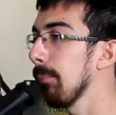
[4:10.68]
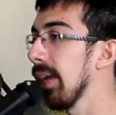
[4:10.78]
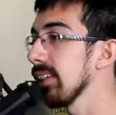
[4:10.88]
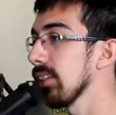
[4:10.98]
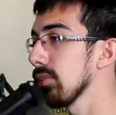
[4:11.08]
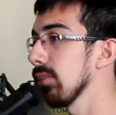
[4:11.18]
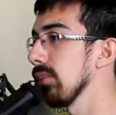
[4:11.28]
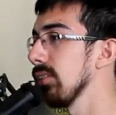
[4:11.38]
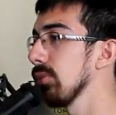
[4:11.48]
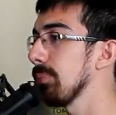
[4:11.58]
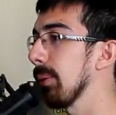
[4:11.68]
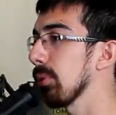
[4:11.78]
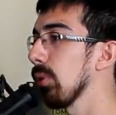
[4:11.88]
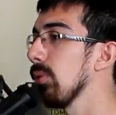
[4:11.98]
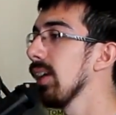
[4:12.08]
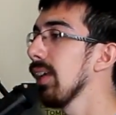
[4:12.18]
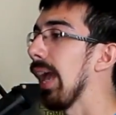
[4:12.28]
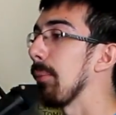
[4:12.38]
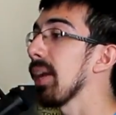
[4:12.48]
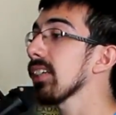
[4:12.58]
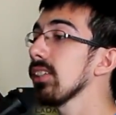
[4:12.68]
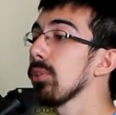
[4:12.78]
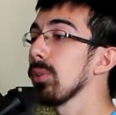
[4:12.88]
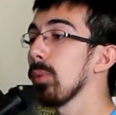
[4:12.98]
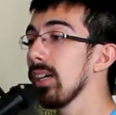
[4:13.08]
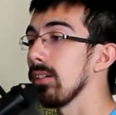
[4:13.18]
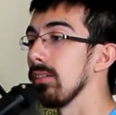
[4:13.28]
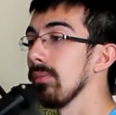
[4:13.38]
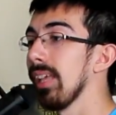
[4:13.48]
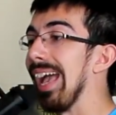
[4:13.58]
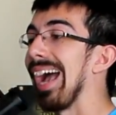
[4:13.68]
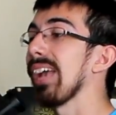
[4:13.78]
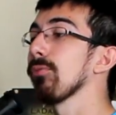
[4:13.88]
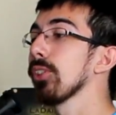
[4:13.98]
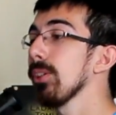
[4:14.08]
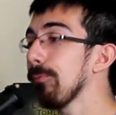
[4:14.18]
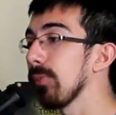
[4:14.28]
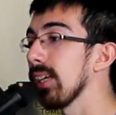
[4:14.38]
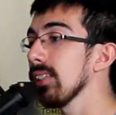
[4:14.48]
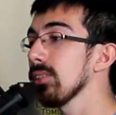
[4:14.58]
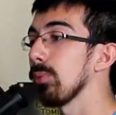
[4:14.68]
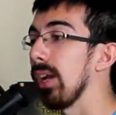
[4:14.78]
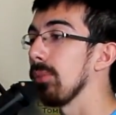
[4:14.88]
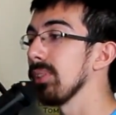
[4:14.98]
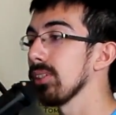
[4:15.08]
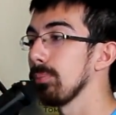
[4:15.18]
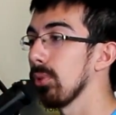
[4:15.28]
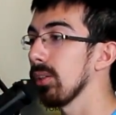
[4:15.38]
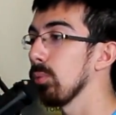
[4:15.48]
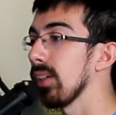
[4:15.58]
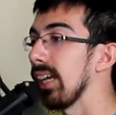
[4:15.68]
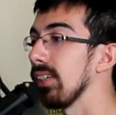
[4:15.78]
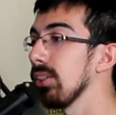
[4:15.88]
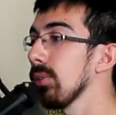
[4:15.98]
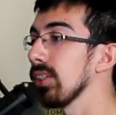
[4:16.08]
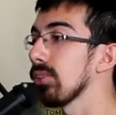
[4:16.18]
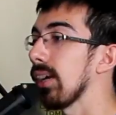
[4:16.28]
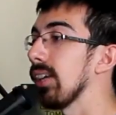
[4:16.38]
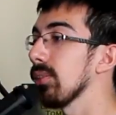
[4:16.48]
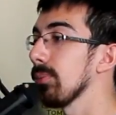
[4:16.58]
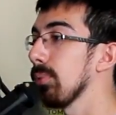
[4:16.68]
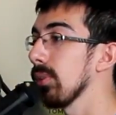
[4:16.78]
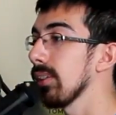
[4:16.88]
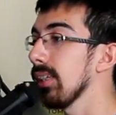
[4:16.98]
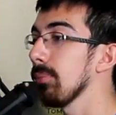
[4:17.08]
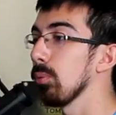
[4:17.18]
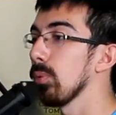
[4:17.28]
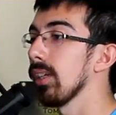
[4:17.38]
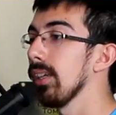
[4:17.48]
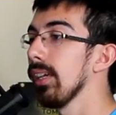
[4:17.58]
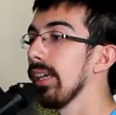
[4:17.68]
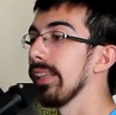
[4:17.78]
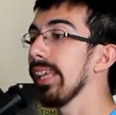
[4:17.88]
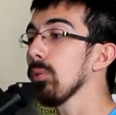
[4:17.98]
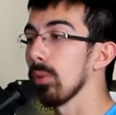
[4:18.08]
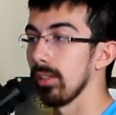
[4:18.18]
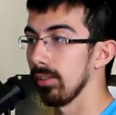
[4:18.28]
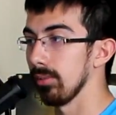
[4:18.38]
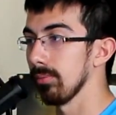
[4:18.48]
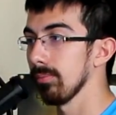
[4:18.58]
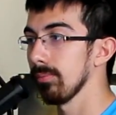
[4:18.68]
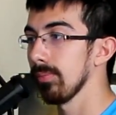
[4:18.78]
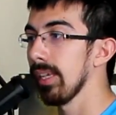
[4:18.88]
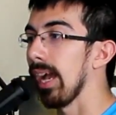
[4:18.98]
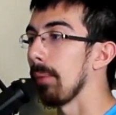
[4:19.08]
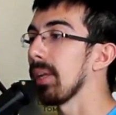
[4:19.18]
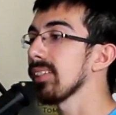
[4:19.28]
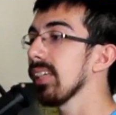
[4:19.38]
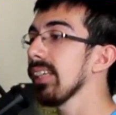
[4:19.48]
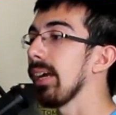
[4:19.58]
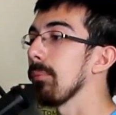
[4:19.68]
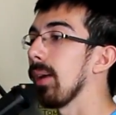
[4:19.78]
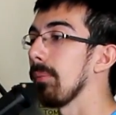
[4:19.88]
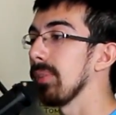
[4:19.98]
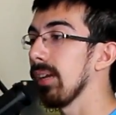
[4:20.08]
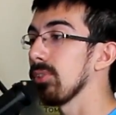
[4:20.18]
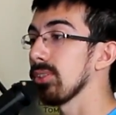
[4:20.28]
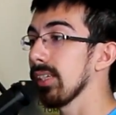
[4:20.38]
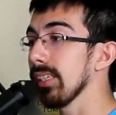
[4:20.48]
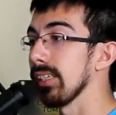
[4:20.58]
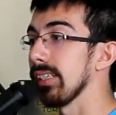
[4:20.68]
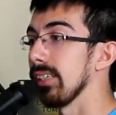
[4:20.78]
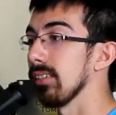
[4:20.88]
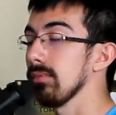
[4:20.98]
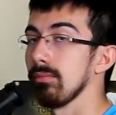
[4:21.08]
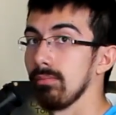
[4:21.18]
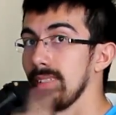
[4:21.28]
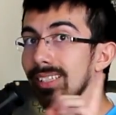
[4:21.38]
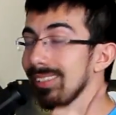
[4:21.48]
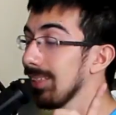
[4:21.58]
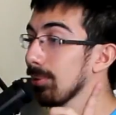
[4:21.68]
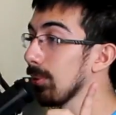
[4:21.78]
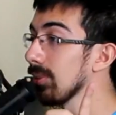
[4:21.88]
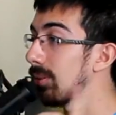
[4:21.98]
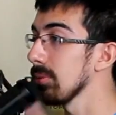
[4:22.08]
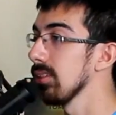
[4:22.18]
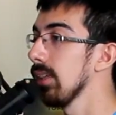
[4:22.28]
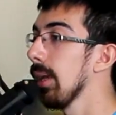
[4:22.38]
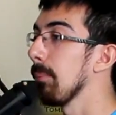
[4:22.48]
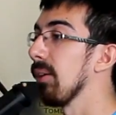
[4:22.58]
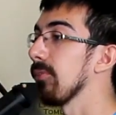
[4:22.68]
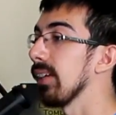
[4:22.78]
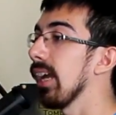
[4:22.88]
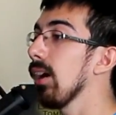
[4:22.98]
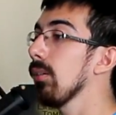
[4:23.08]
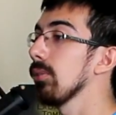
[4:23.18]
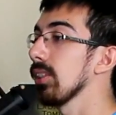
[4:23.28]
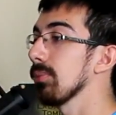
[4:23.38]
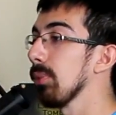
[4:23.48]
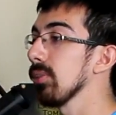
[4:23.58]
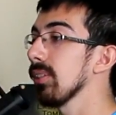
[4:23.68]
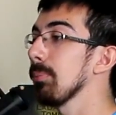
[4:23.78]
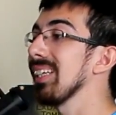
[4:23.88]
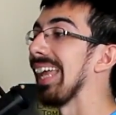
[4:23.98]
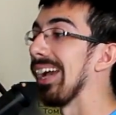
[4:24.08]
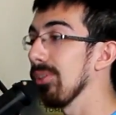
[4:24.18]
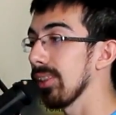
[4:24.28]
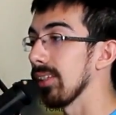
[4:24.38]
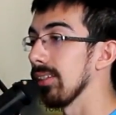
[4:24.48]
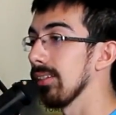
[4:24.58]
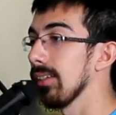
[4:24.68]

Manziel told the newspaper, quote, "I'm actually doing well. I have good friends around me supporting what I do and try to support them in what they want to do. I'm not saying I'm never drinking again." He did say he was going sober. "But for now, just mostly being healthy.